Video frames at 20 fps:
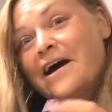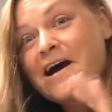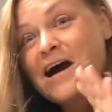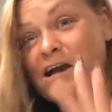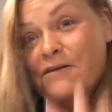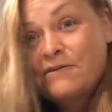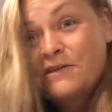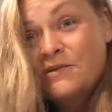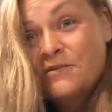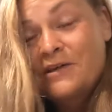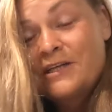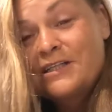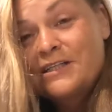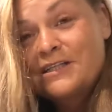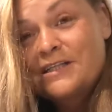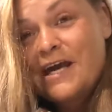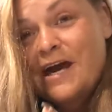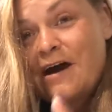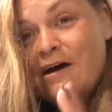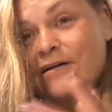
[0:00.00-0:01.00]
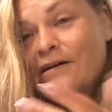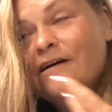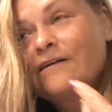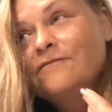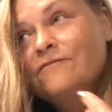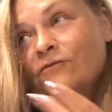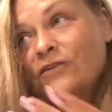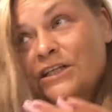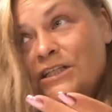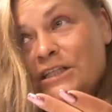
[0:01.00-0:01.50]
I was reached out
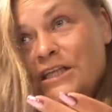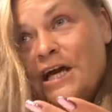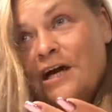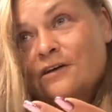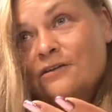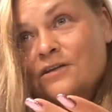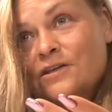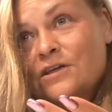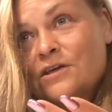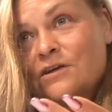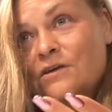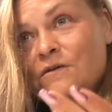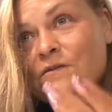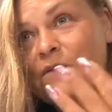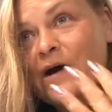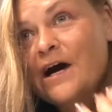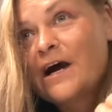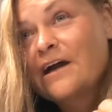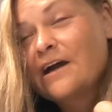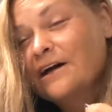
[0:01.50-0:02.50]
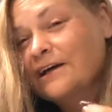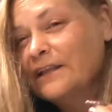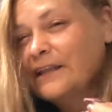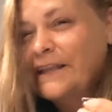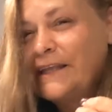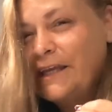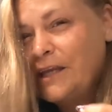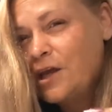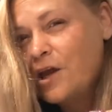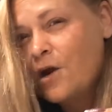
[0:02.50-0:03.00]
reached out to by
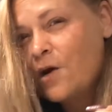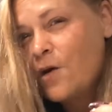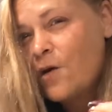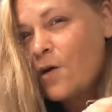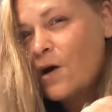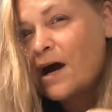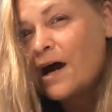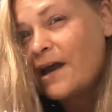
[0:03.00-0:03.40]
Auledio.